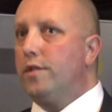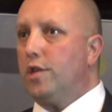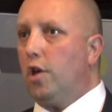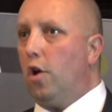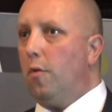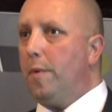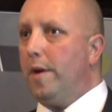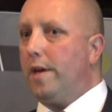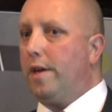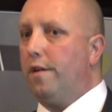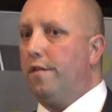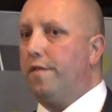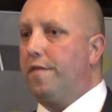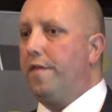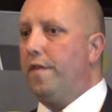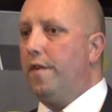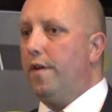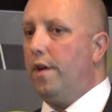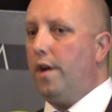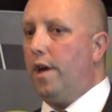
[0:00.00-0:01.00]
topic of
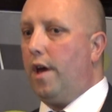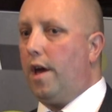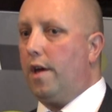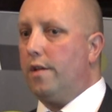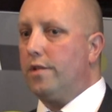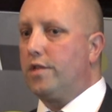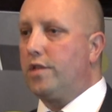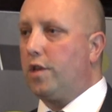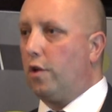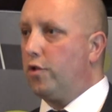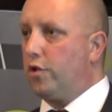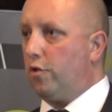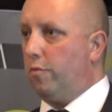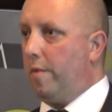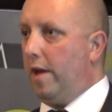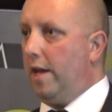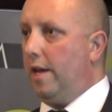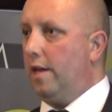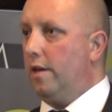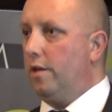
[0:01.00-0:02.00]
social
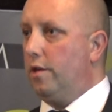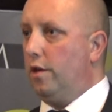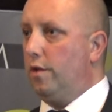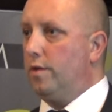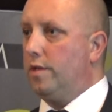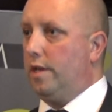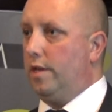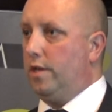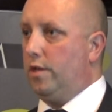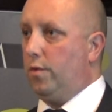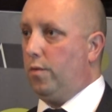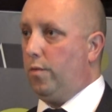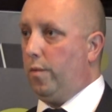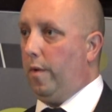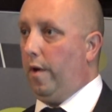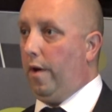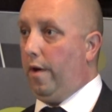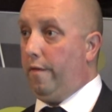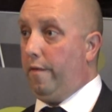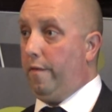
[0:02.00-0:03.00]
media usage
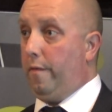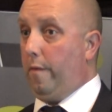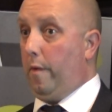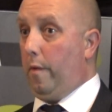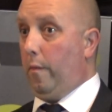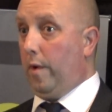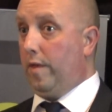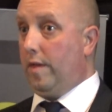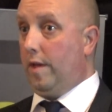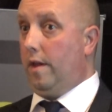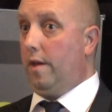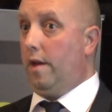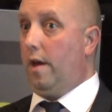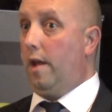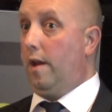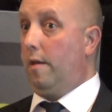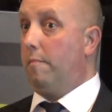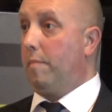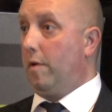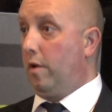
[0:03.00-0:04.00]
with
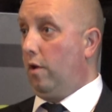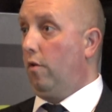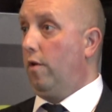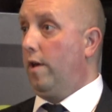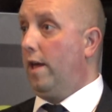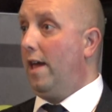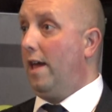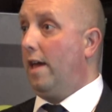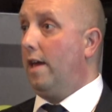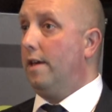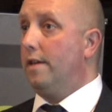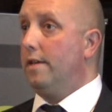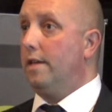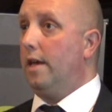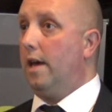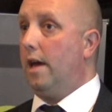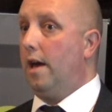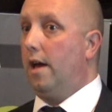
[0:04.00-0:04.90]
an employee